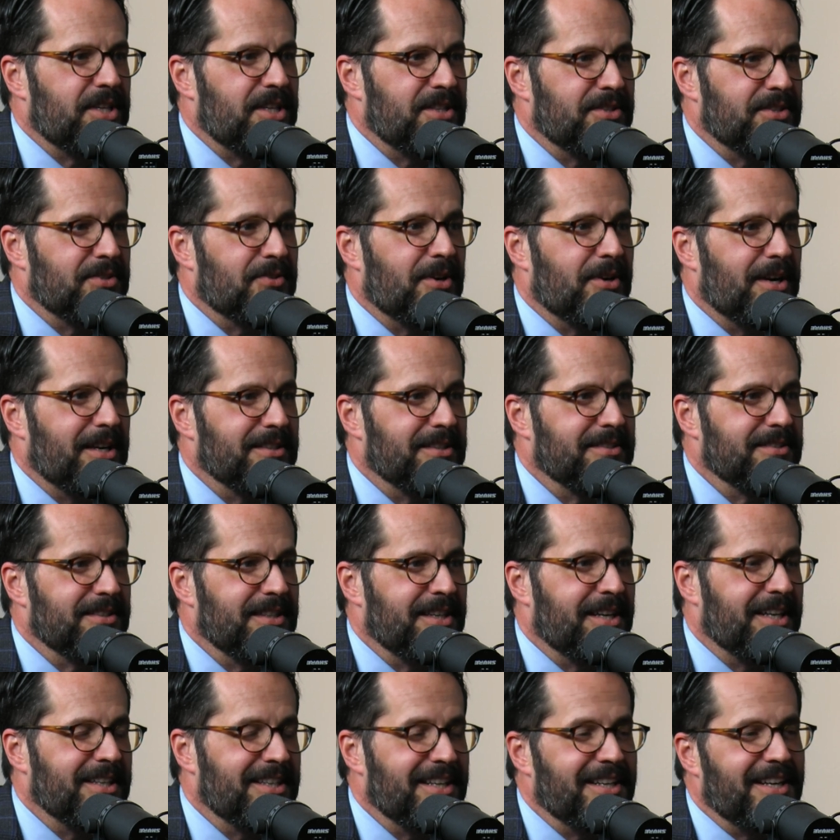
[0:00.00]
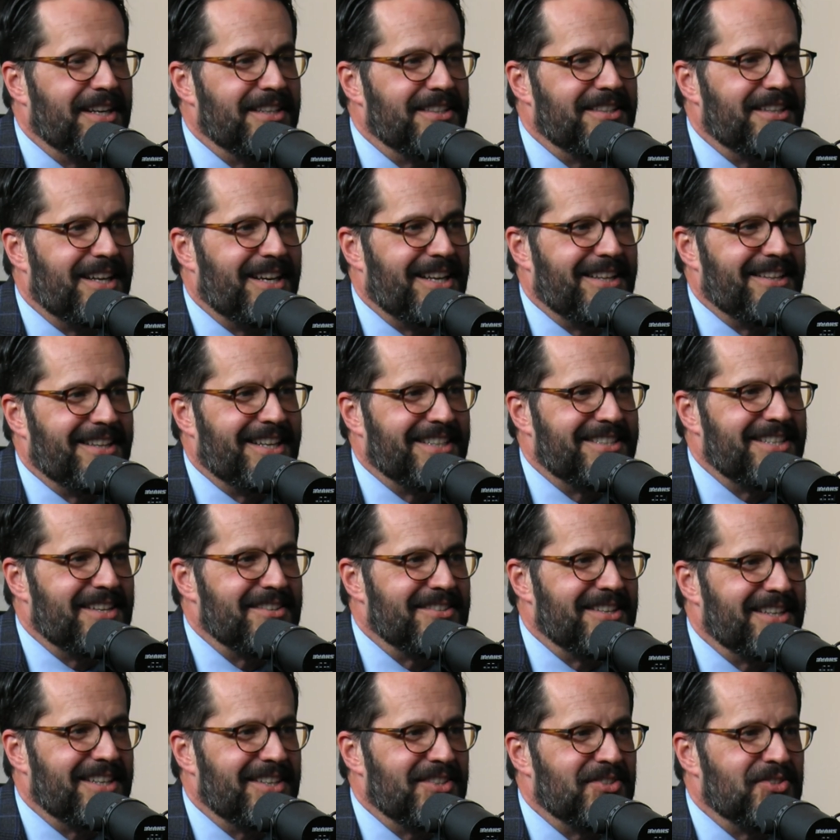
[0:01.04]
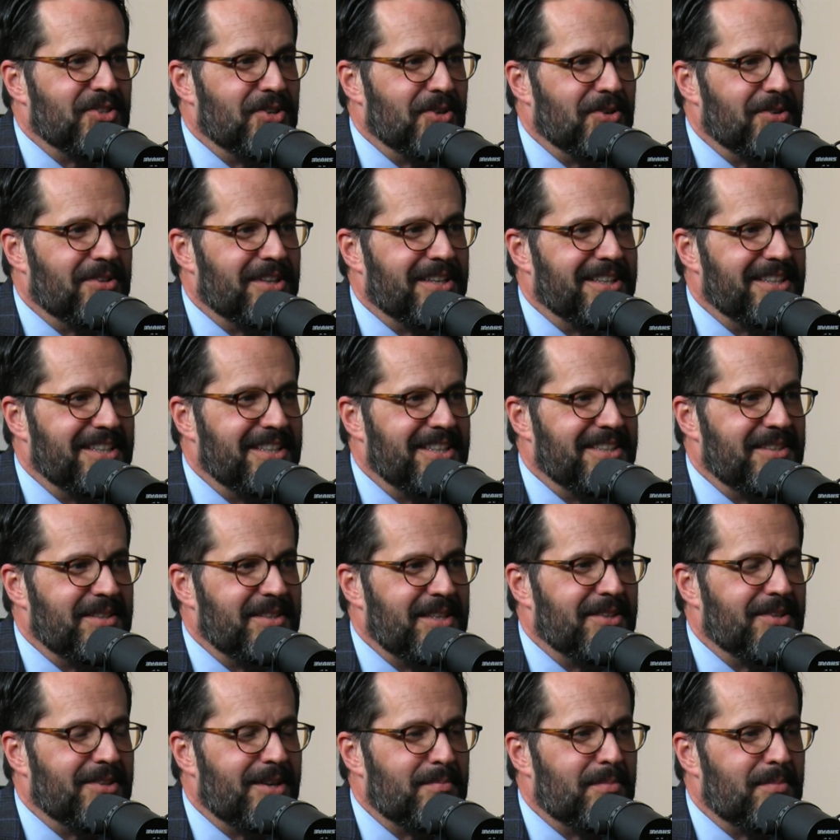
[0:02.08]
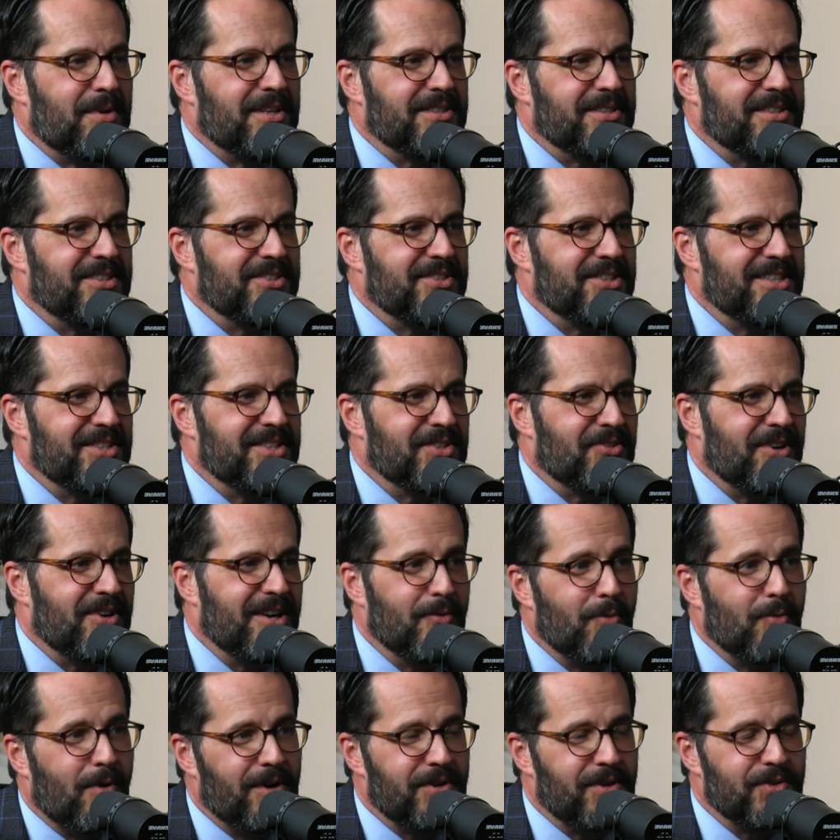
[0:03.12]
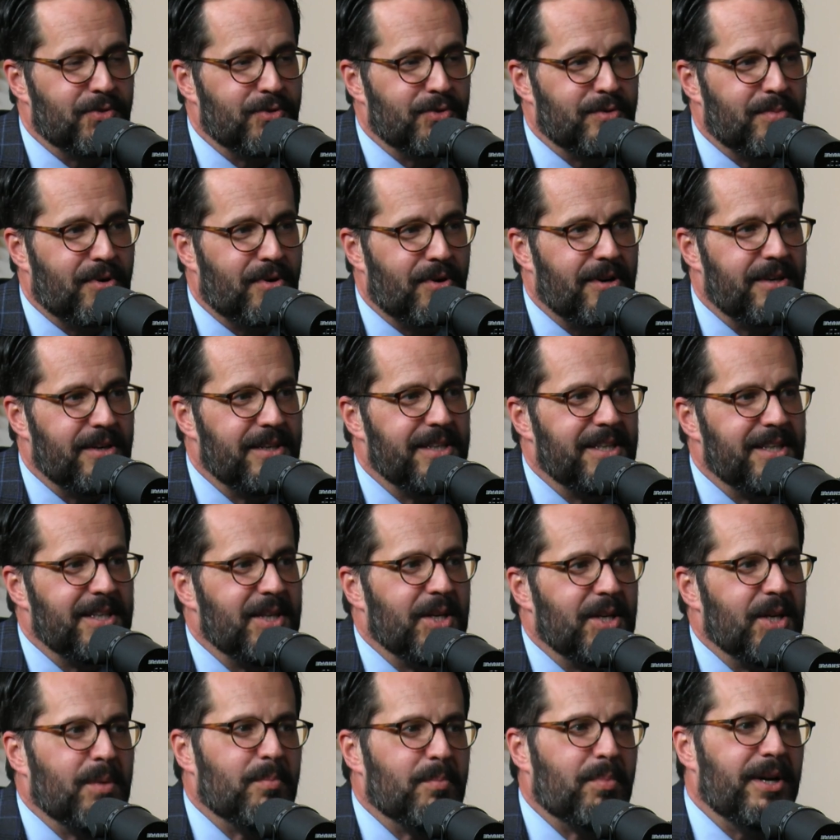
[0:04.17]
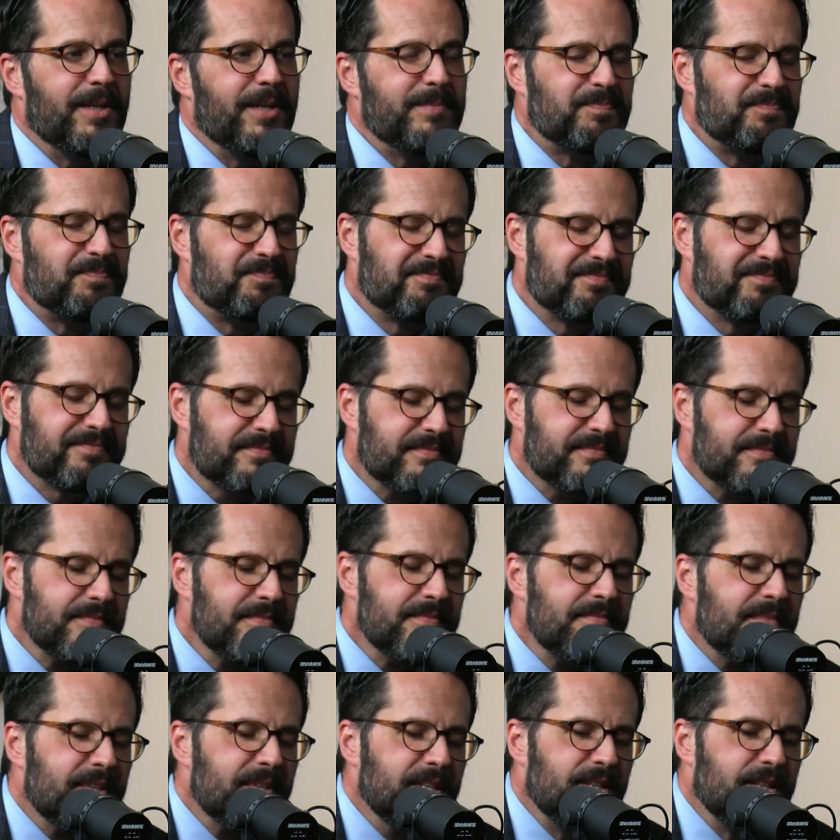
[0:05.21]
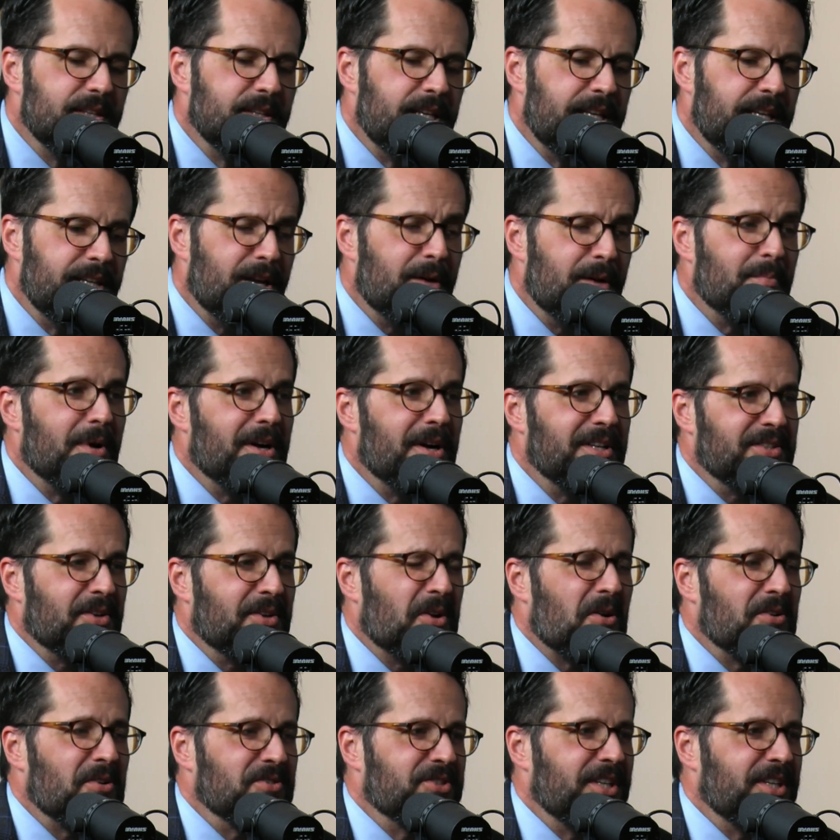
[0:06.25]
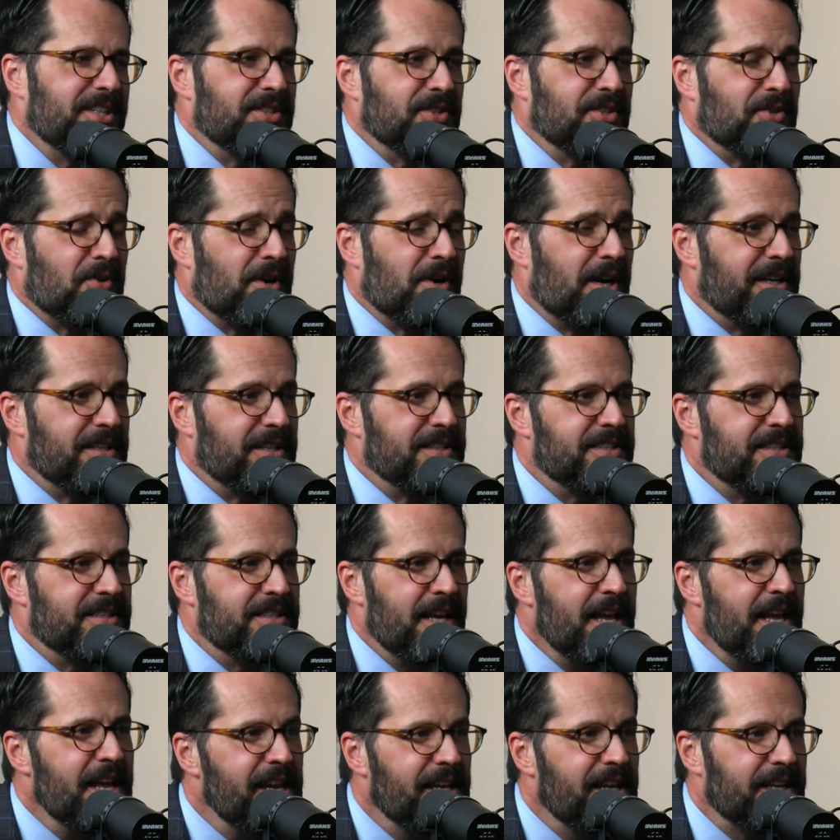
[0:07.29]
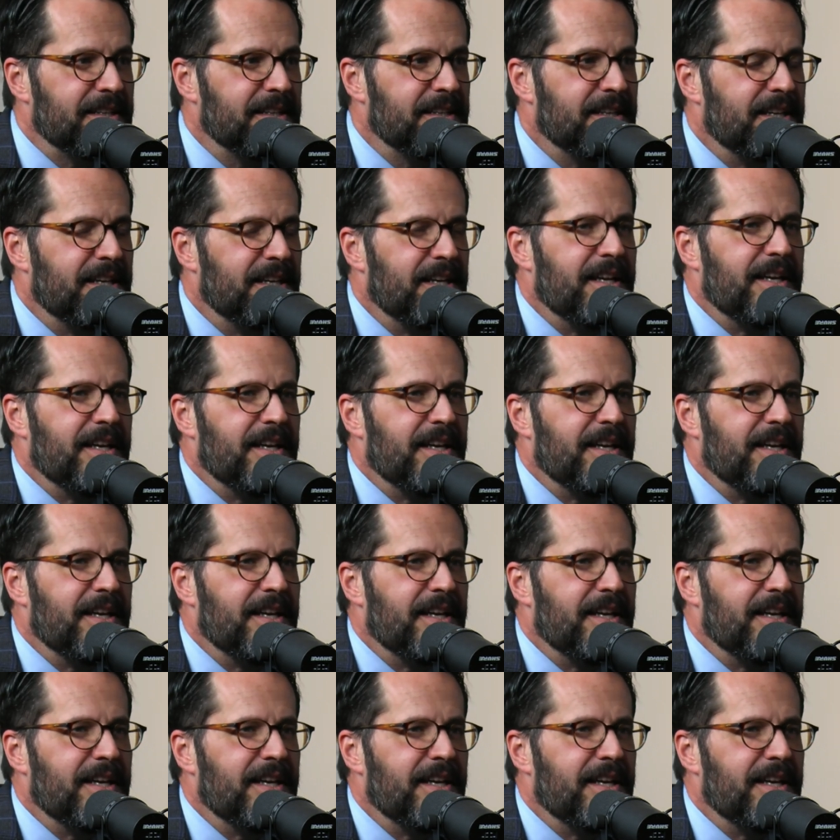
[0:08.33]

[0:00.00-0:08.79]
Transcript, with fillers: Jason Craig, and again, I, that sounds like a joke, like Elon Musk and Jason Craig walk into a bar, but Elon Musk calls Jason Craig and says, "Hey,